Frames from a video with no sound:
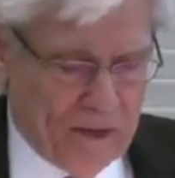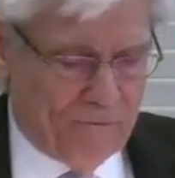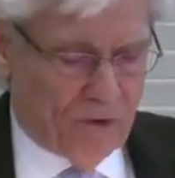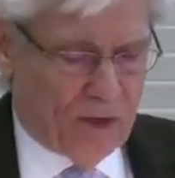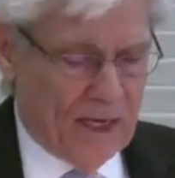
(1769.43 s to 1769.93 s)

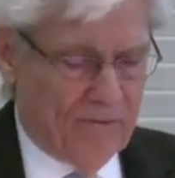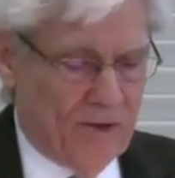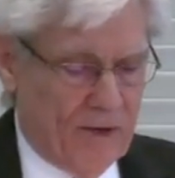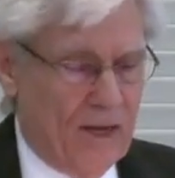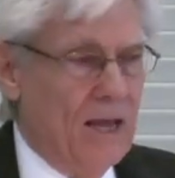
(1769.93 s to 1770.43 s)

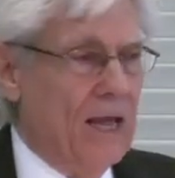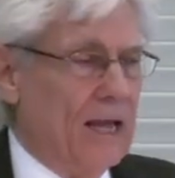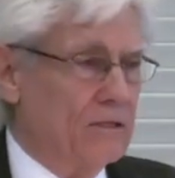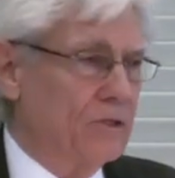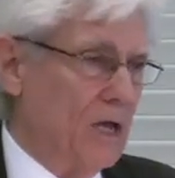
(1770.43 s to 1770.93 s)
forgiven
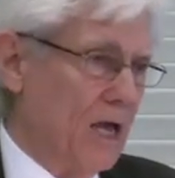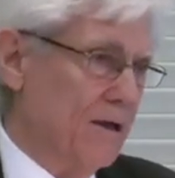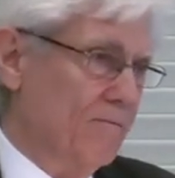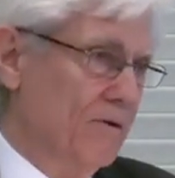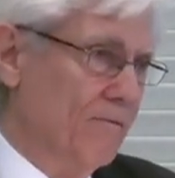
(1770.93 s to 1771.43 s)
and
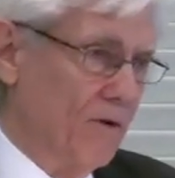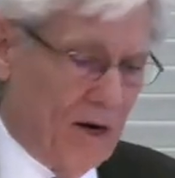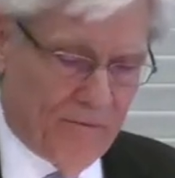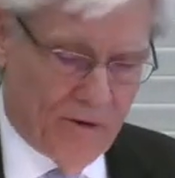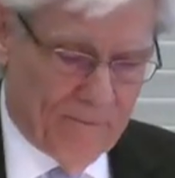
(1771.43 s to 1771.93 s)
saved
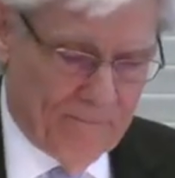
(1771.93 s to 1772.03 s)
forever.